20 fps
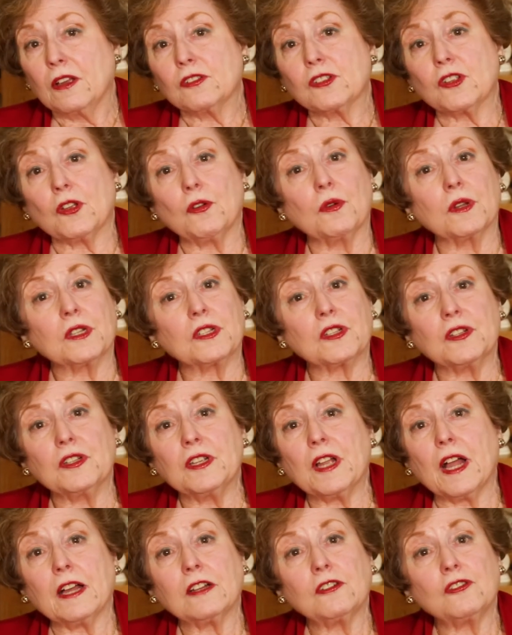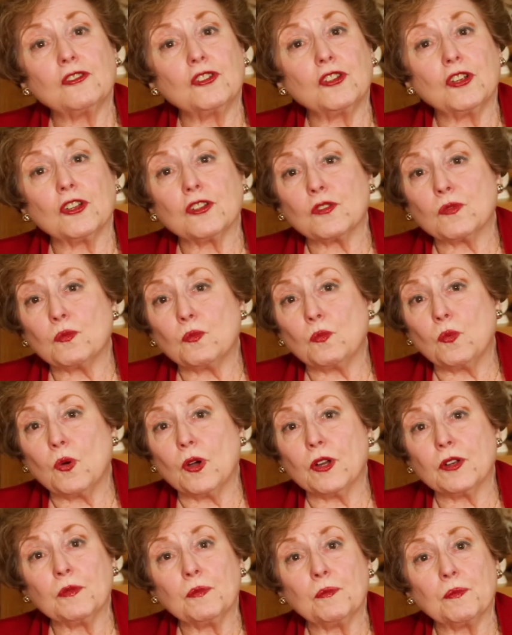So it's not just
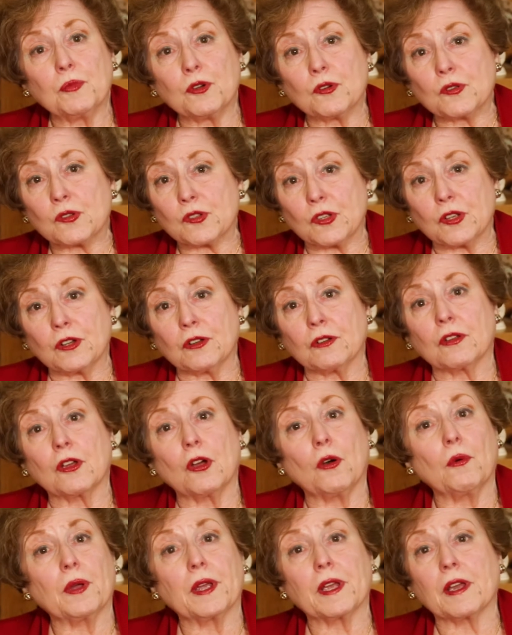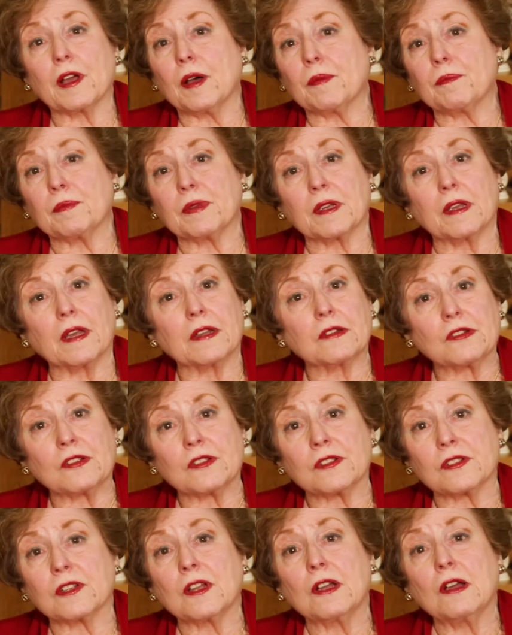one person going up
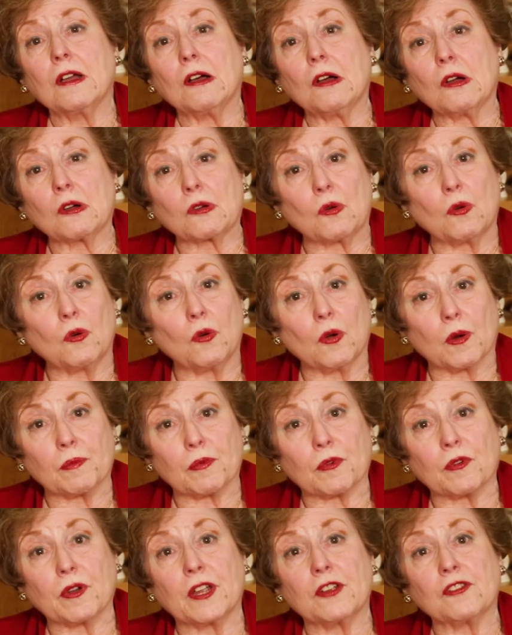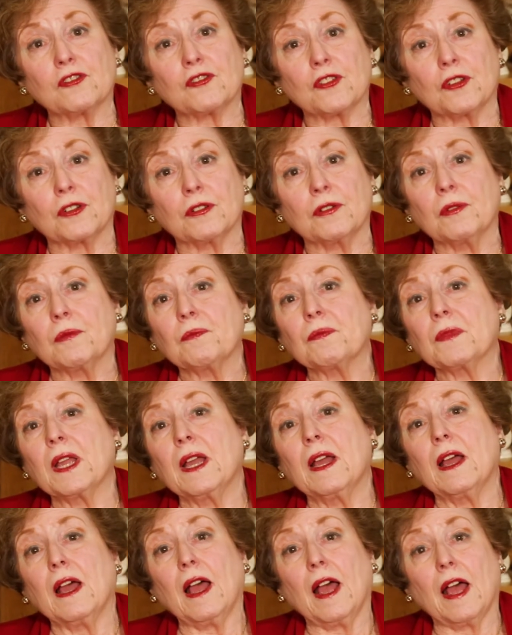against a corporation
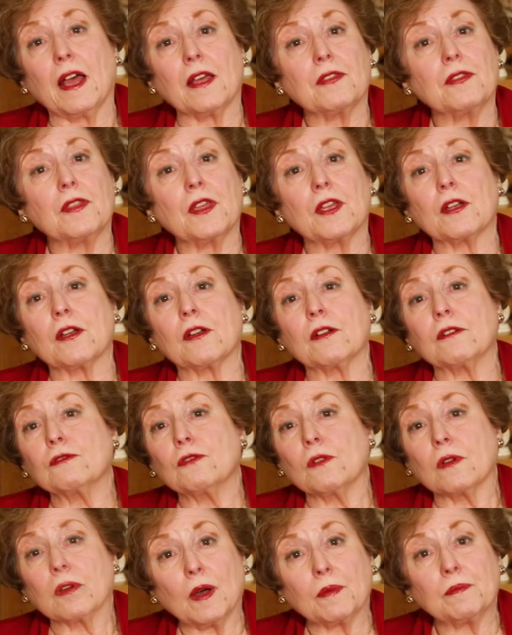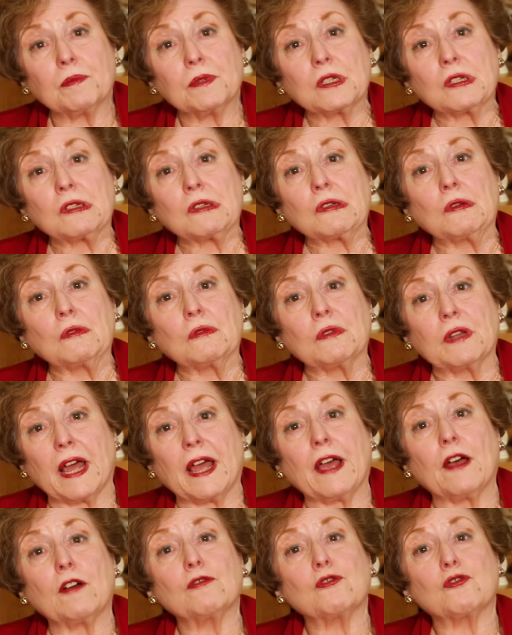and their up until
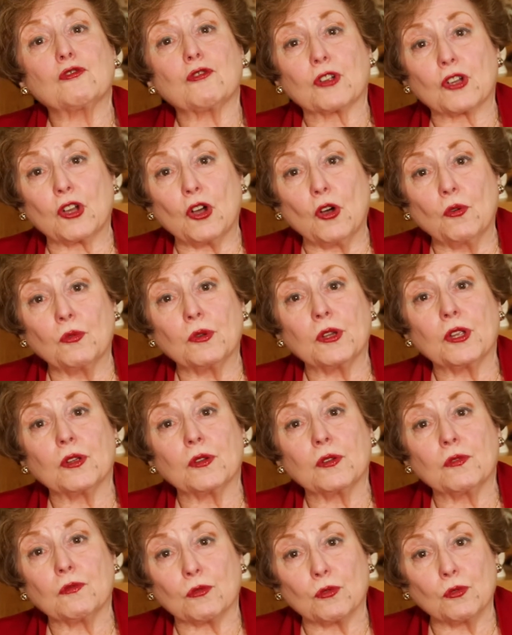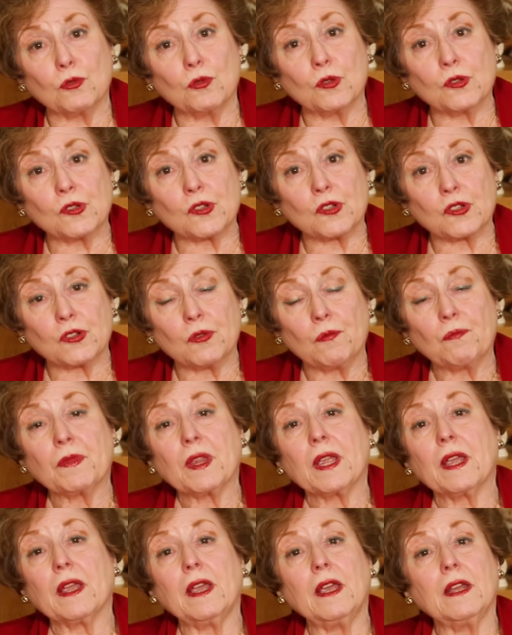now draconian rules.
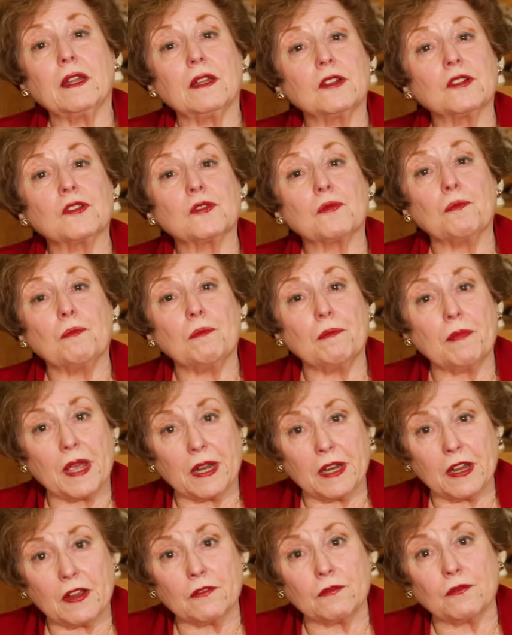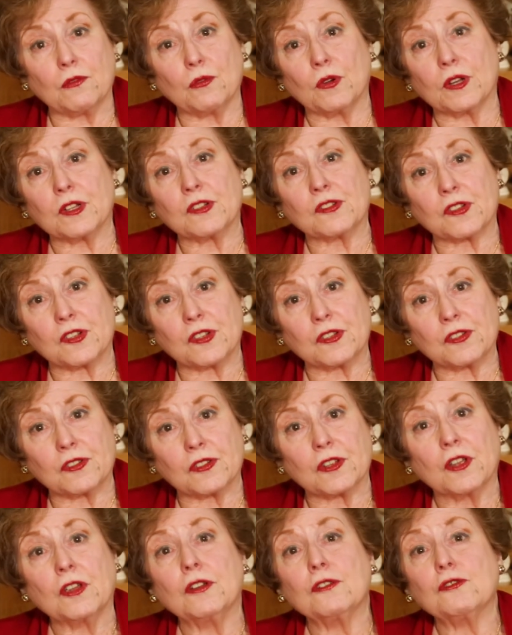It is many
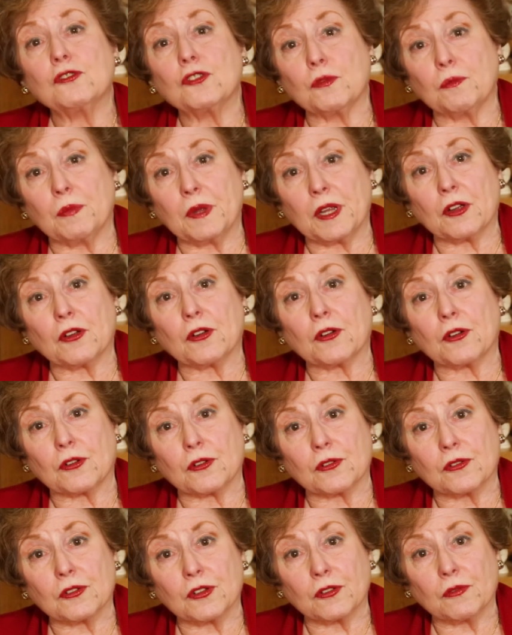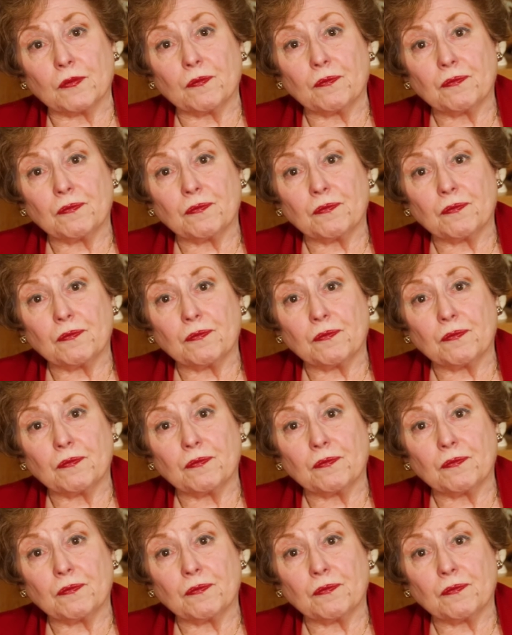voices to be heard.